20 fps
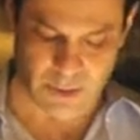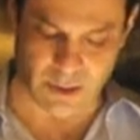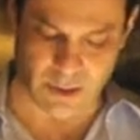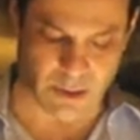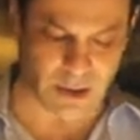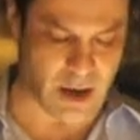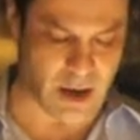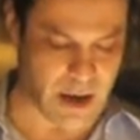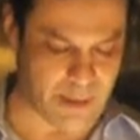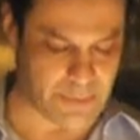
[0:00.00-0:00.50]

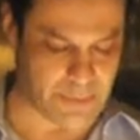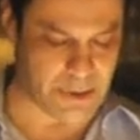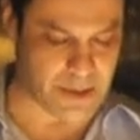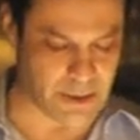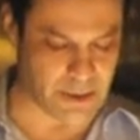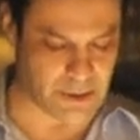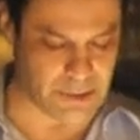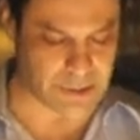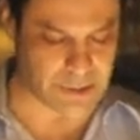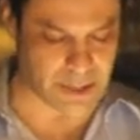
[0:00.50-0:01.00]
Her
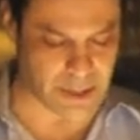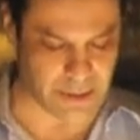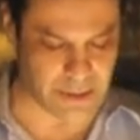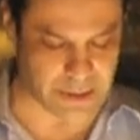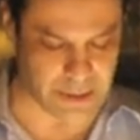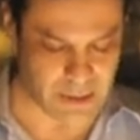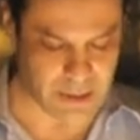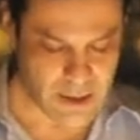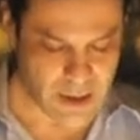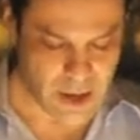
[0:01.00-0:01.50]
copper-haired
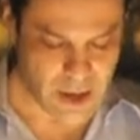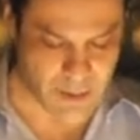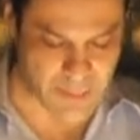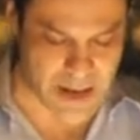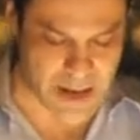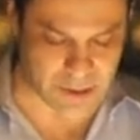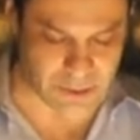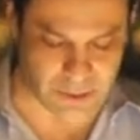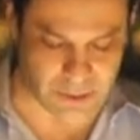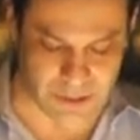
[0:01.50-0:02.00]
Jerry, a
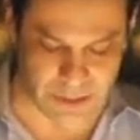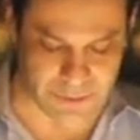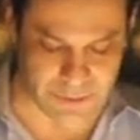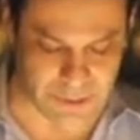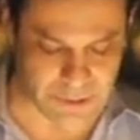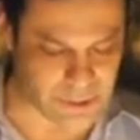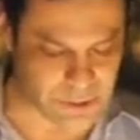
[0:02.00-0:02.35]
man who did this